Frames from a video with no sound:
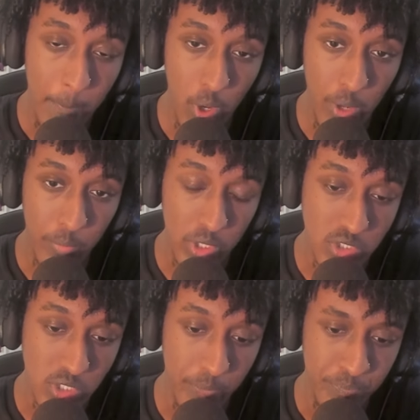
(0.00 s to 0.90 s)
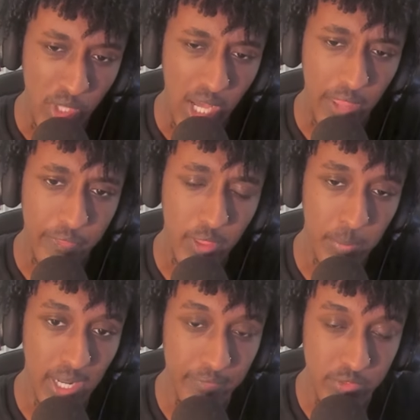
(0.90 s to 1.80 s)
But what is it? I think
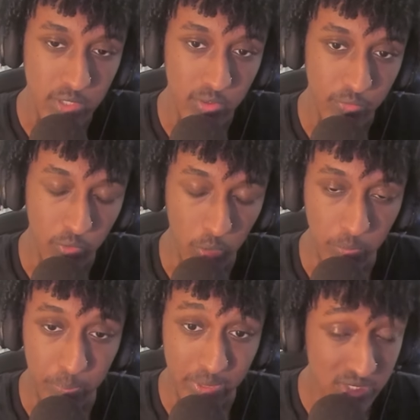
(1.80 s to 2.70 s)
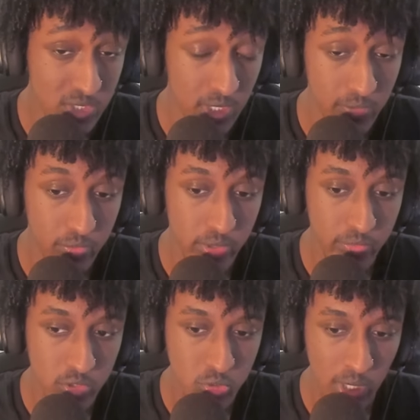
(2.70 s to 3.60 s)
I'm gonna have to give it for Bizkit for the
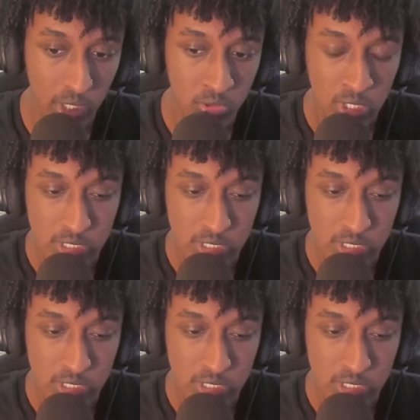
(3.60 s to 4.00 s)
first round.